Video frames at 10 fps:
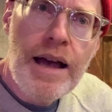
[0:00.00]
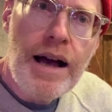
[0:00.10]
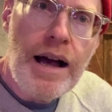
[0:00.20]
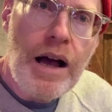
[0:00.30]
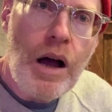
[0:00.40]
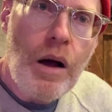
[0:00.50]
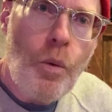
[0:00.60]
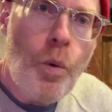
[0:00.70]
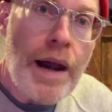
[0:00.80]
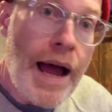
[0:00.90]
Uh,
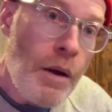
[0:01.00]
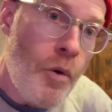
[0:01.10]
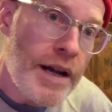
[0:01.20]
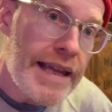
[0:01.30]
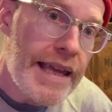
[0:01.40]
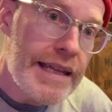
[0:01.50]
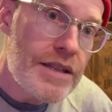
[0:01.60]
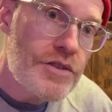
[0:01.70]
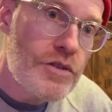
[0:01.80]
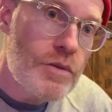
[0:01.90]
what I want to get
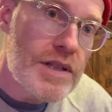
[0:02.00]
into